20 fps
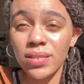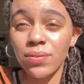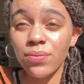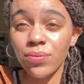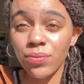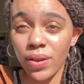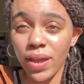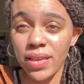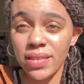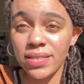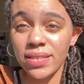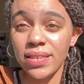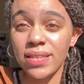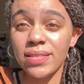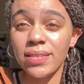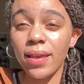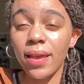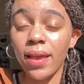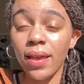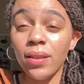and phrases
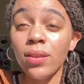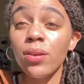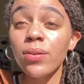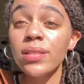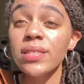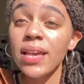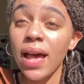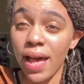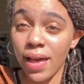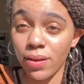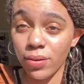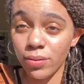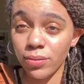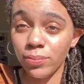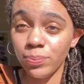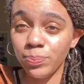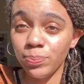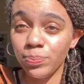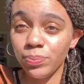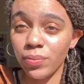in your title.
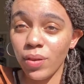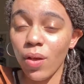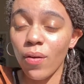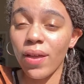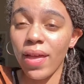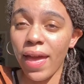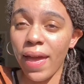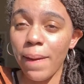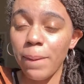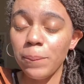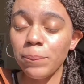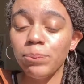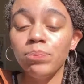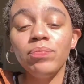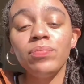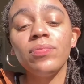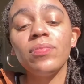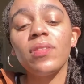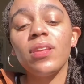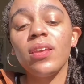Okay,
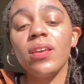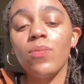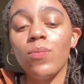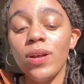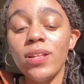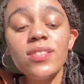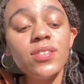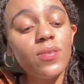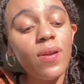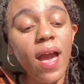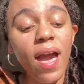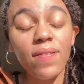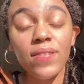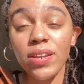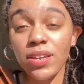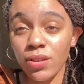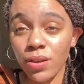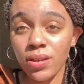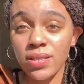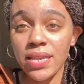once you have it
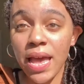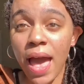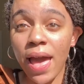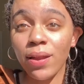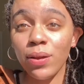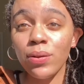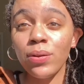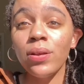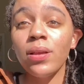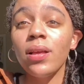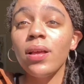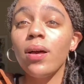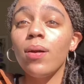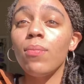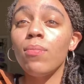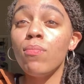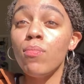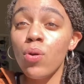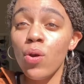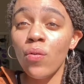in your title,
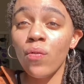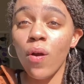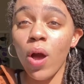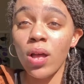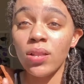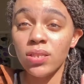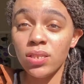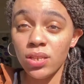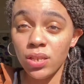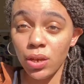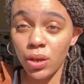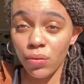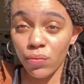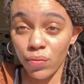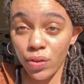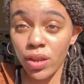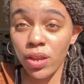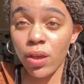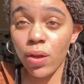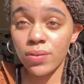move on to your
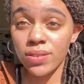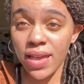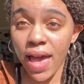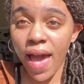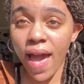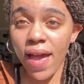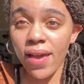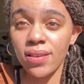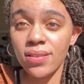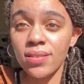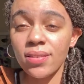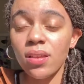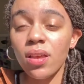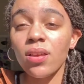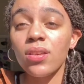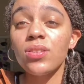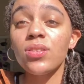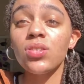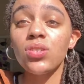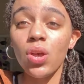video tags.
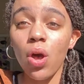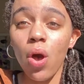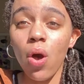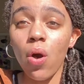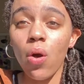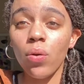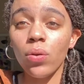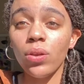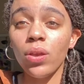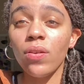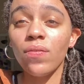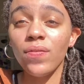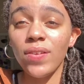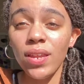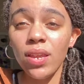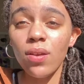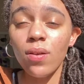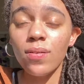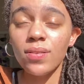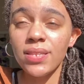So your
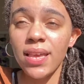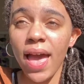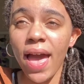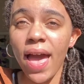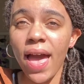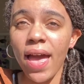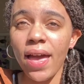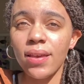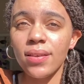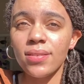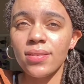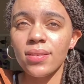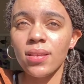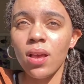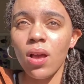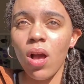video tags